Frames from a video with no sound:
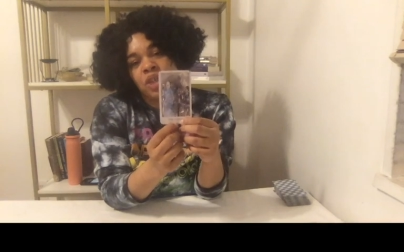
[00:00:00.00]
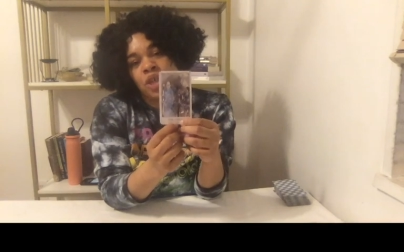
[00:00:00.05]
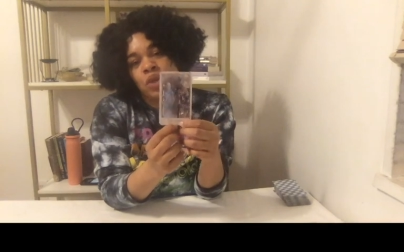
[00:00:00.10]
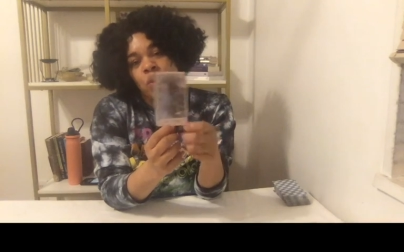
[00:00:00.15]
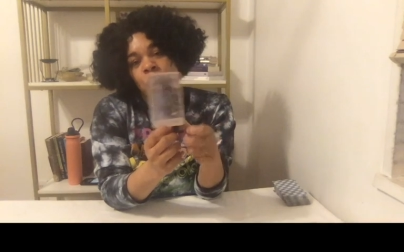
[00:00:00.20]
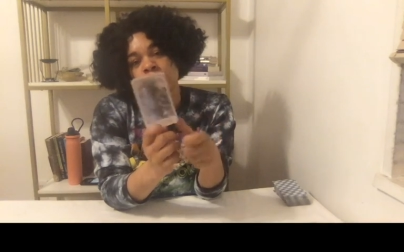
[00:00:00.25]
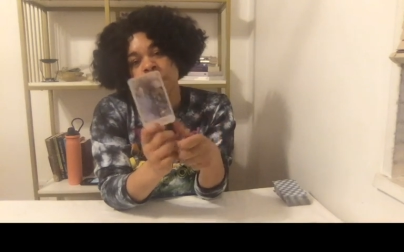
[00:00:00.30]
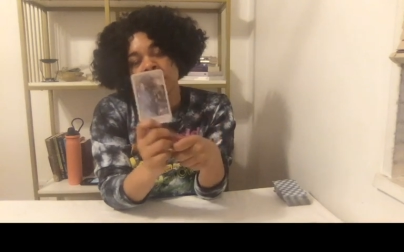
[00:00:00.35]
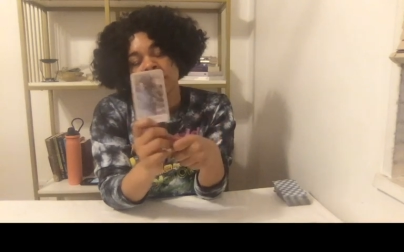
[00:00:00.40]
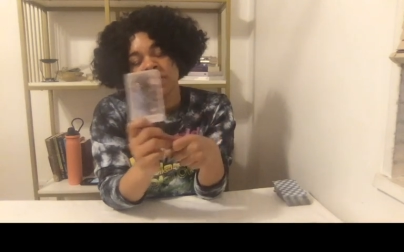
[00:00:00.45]
or
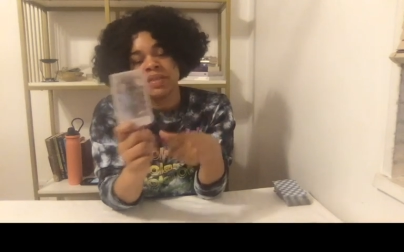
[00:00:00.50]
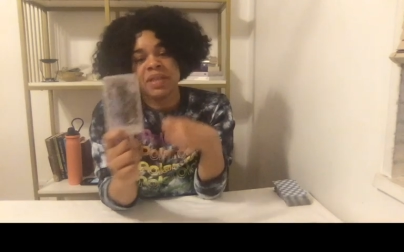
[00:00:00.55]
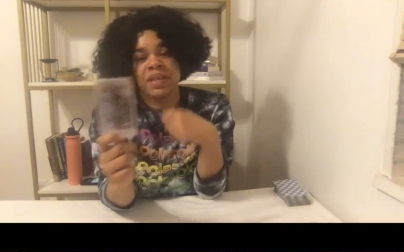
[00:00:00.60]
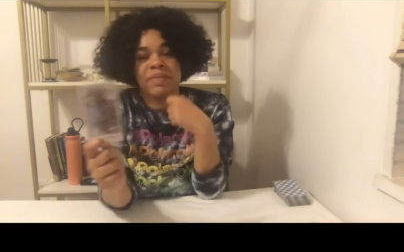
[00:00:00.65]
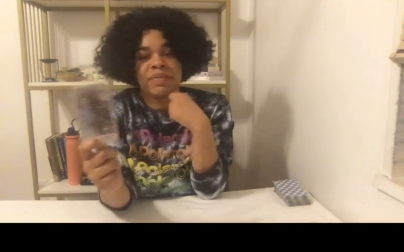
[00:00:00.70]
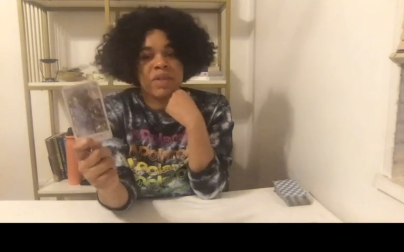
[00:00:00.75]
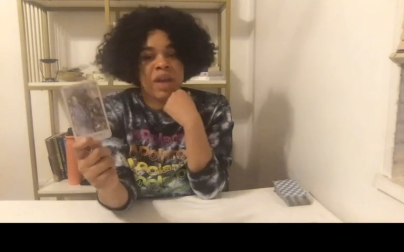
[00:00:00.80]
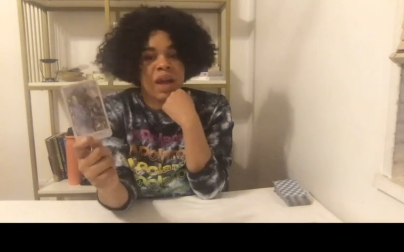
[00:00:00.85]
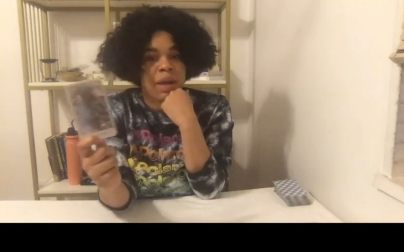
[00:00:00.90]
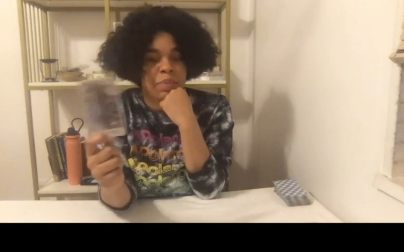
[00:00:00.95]
perceived
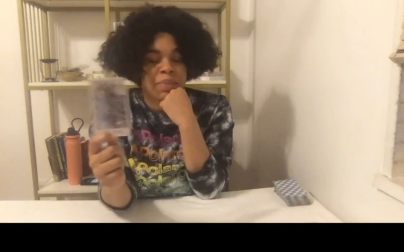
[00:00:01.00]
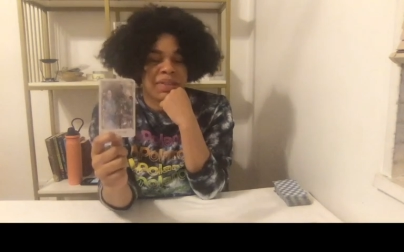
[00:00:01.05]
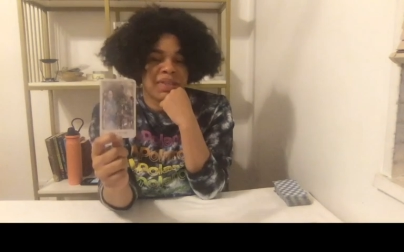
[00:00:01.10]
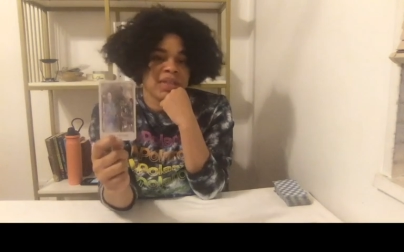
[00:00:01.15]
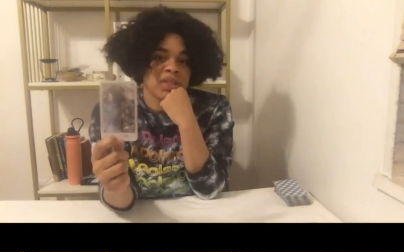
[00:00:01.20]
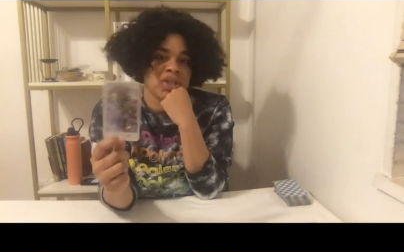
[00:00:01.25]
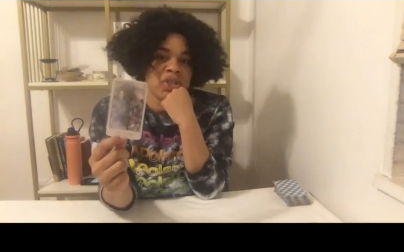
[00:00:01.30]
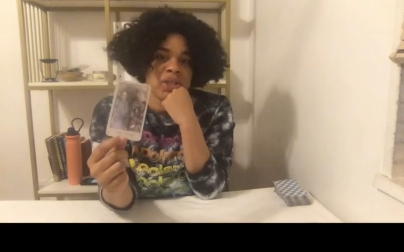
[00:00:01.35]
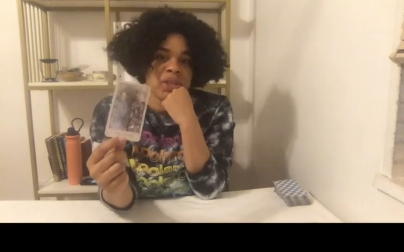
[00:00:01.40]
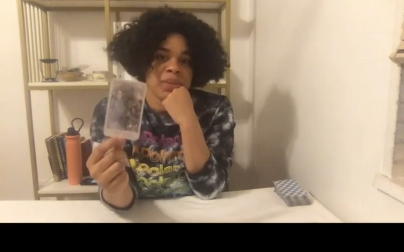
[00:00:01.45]

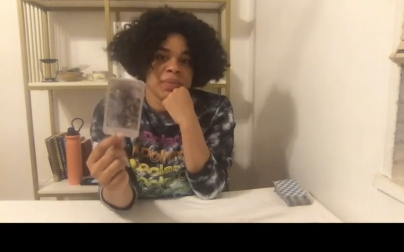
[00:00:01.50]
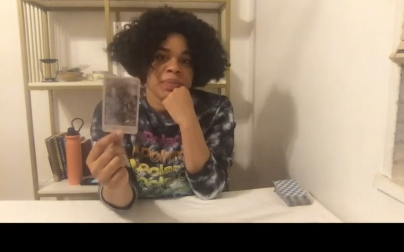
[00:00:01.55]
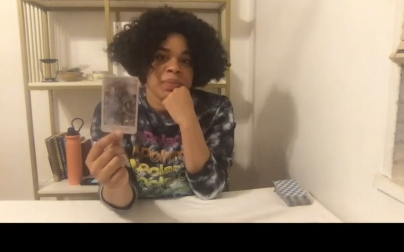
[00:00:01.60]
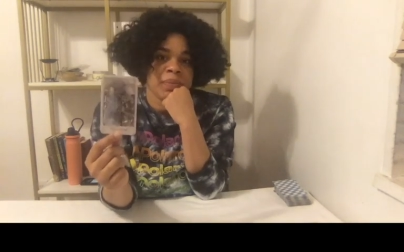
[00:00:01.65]
competition,